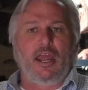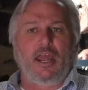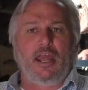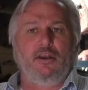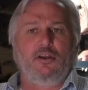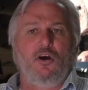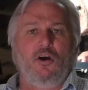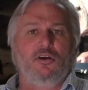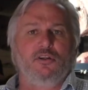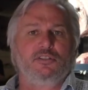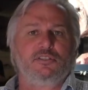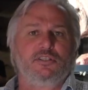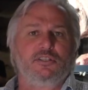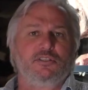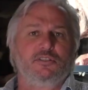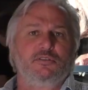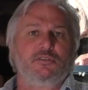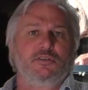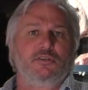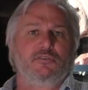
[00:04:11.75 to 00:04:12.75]

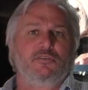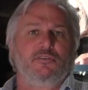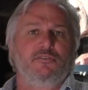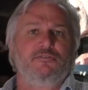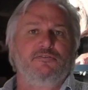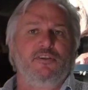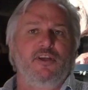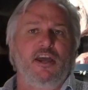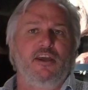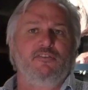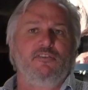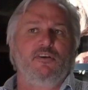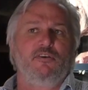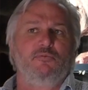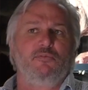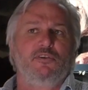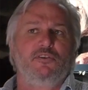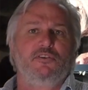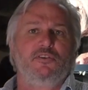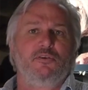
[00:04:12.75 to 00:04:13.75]
enhances the flavor
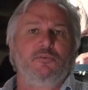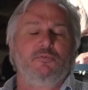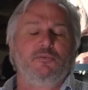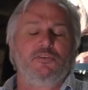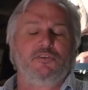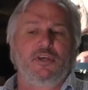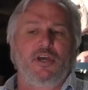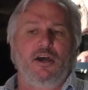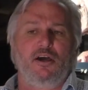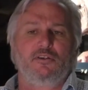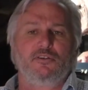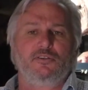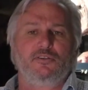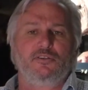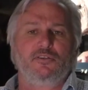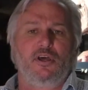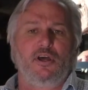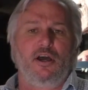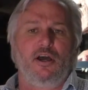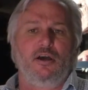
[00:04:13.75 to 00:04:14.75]

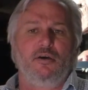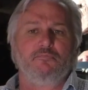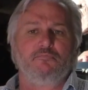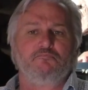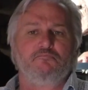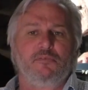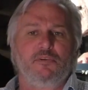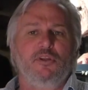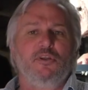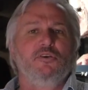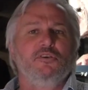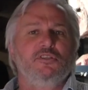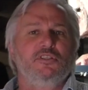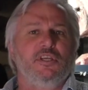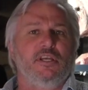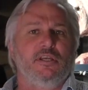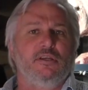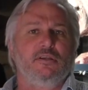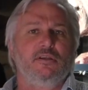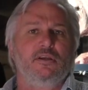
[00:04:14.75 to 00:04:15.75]
without
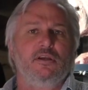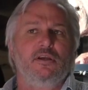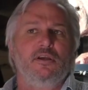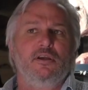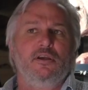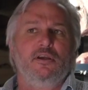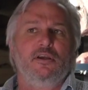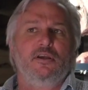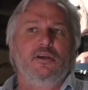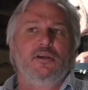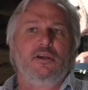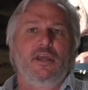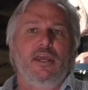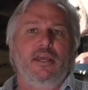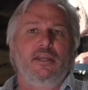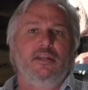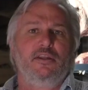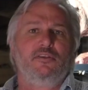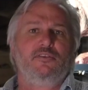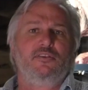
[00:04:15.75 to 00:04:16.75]
losing
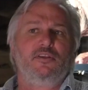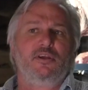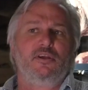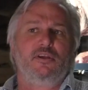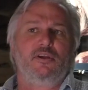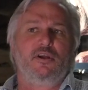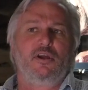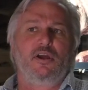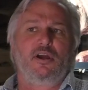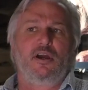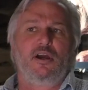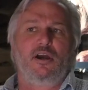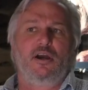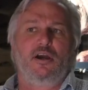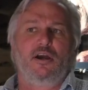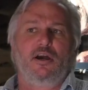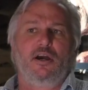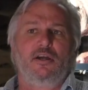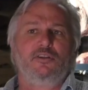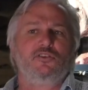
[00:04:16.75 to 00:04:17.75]
anything,
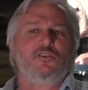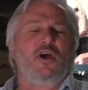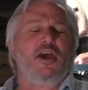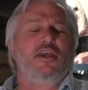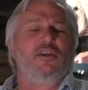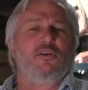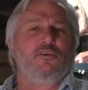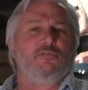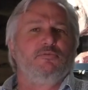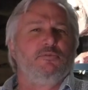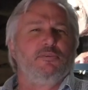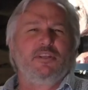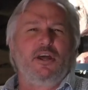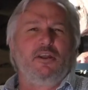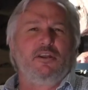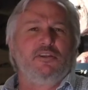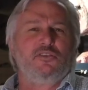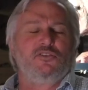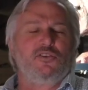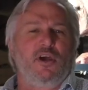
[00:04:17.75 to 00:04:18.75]

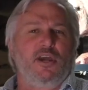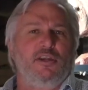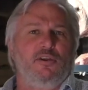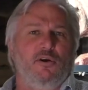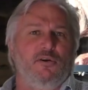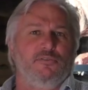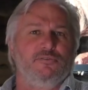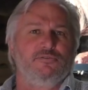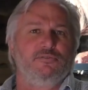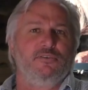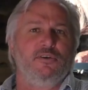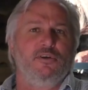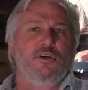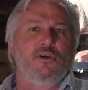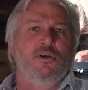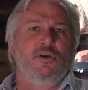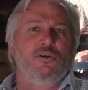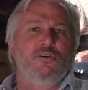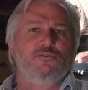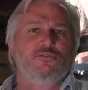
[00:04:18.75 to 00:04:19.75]
without a trade-off
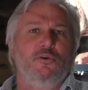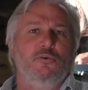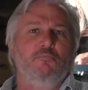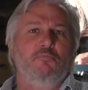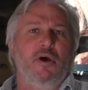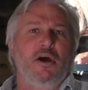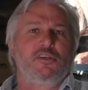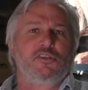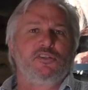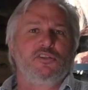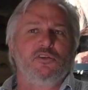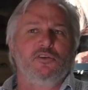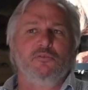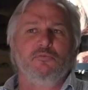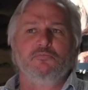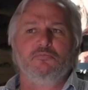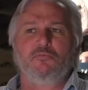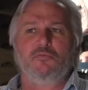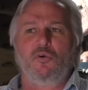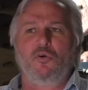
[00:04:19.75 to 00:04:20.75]
for
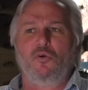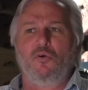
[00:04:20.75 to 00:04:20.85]
mushroom